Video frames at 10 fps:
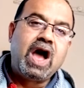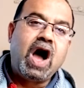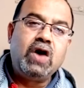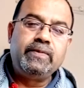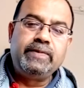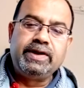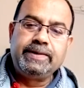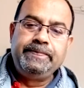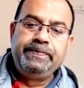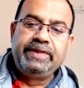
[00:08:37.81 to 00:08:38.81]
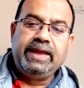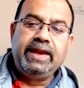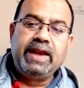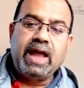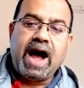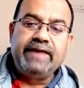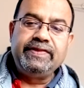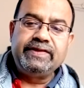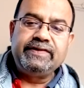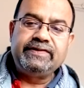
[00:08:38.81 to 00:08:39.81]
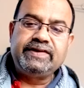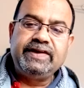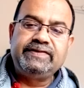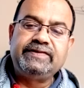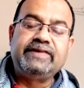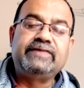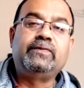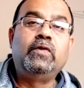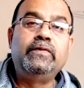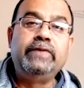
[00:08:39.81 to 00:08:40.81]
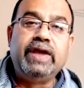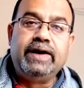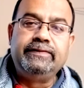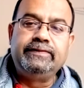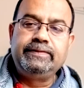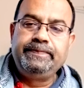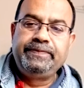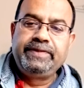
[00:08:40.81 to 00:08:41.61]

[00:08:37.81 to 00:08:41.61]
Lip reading: However, in other such cases as phobias,